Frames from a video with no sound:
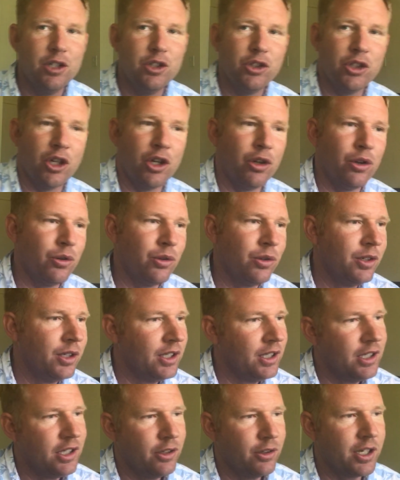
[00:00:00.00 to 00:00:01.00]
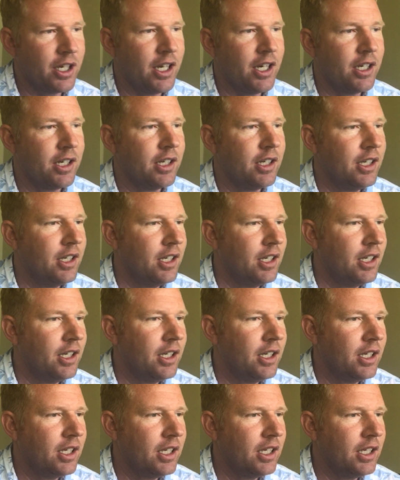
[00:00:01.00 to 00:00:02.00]
So, okay.
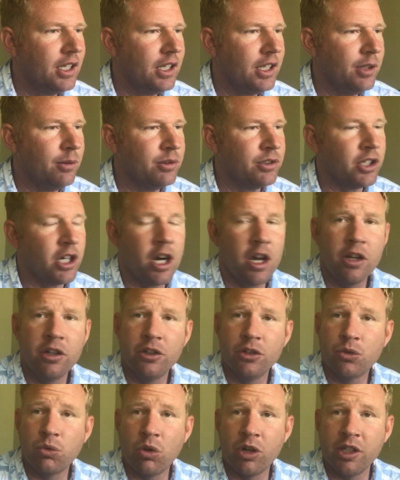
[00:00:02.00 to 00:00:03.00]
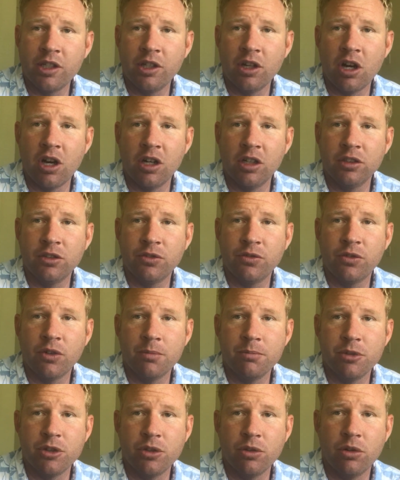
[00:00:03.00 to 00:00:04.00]
He was 120 yards
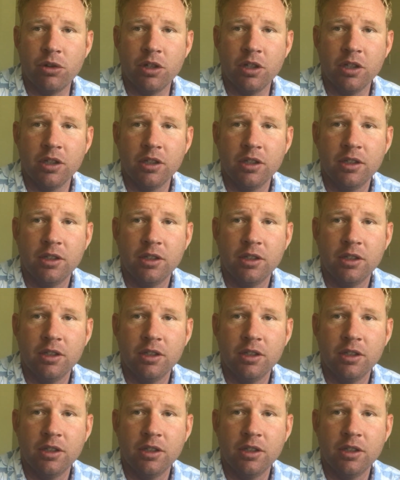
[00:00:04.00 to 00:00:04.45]
from shore.